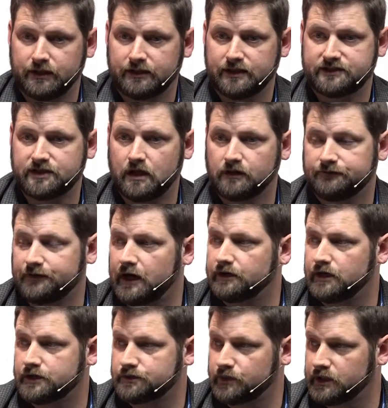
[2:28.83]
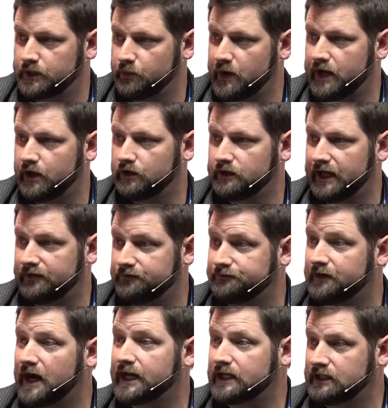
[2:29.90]
that Solidfire does really well and
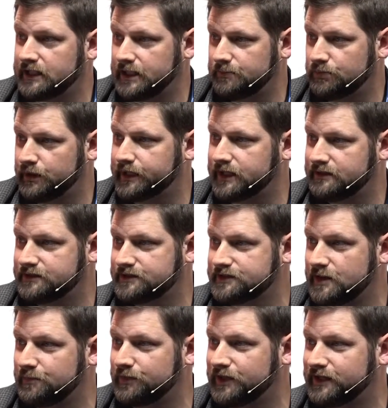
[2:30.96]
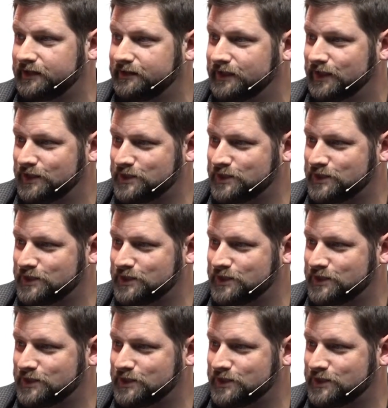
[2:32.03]
finally bring it to something